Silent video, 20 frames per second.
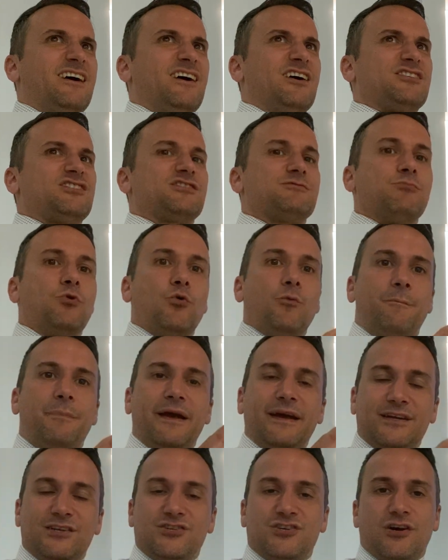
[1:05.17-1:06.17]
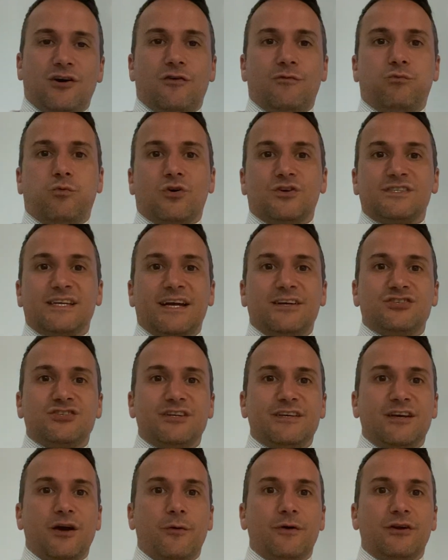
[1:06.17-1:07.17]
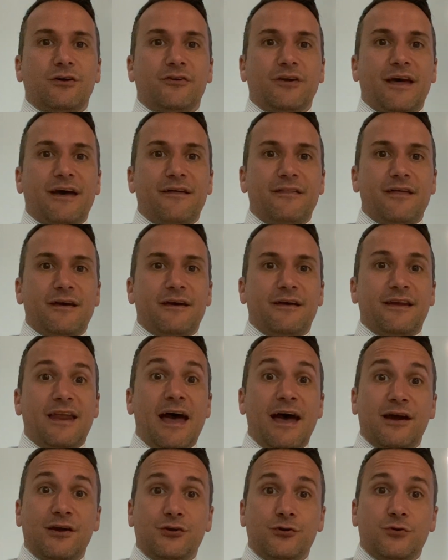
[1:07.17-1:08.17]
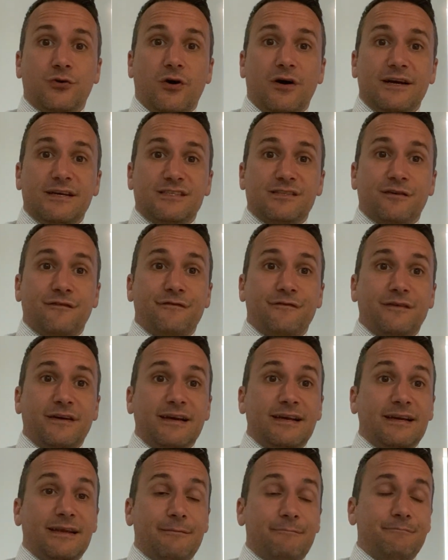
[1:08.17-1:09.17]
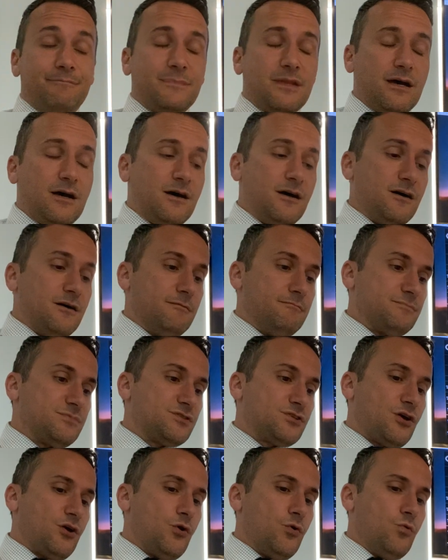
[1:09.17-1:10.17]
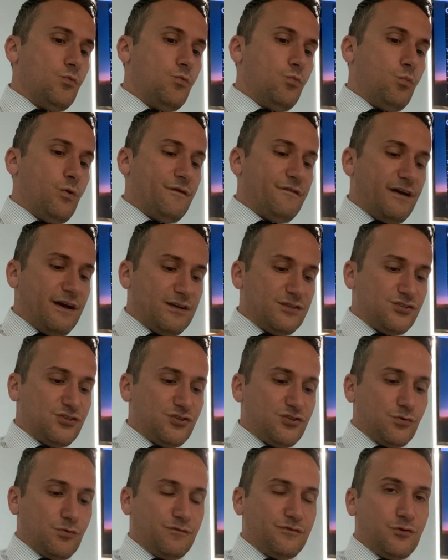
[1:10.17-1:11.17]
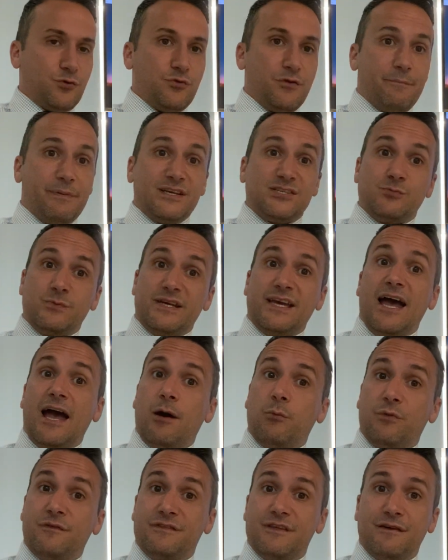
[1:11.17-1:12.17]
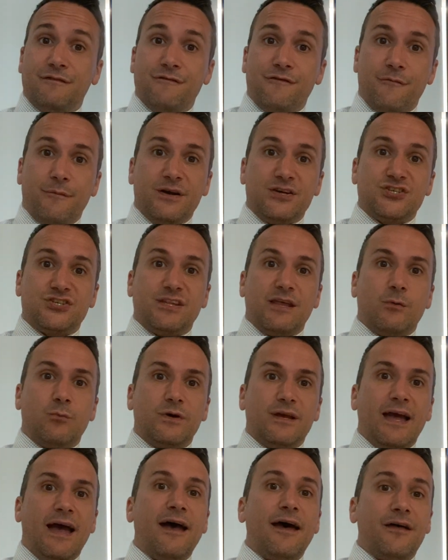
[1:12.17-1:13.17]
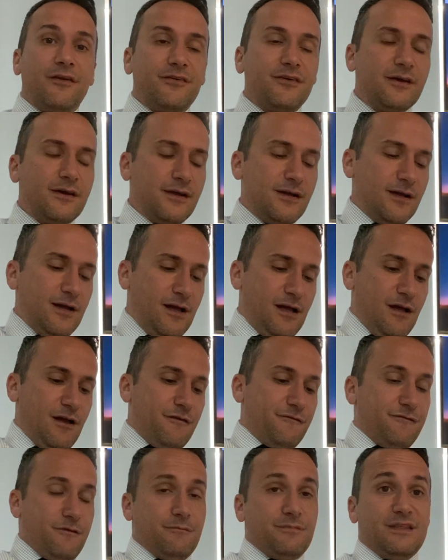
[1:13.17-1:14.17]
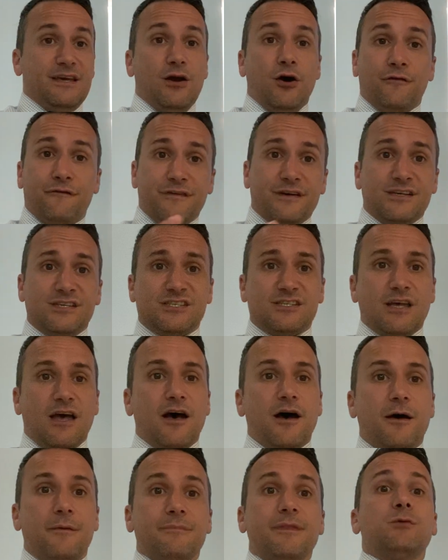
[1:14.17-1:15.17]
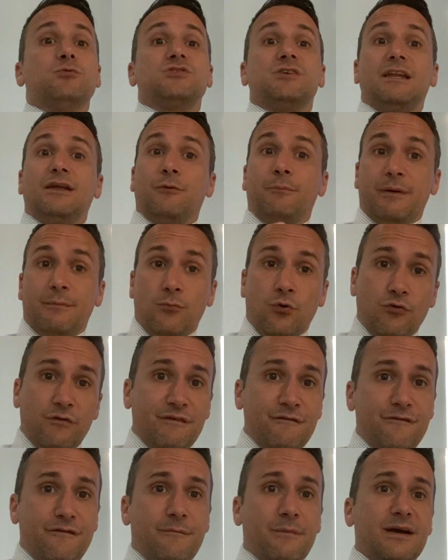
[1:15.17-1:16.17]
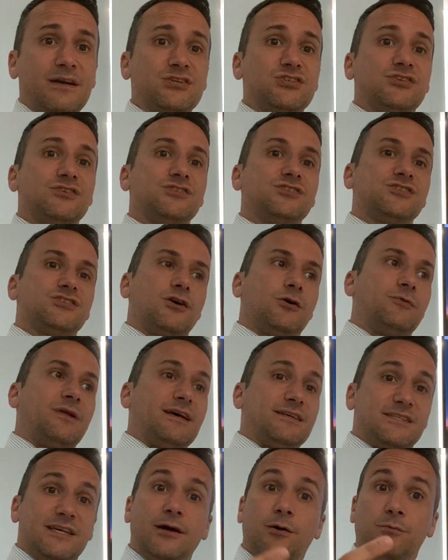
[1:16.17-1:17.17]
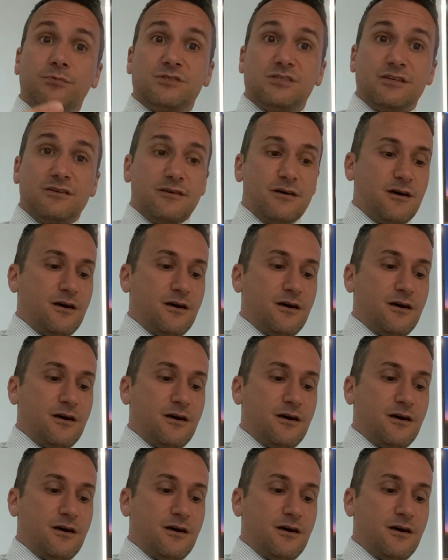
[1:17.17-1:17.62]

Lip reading: small picture of what's actually going on out there and how you guys are feeling. So we've had to sort of do the best we can with the information that we had. From the office, there was a little bit more information, so that's helped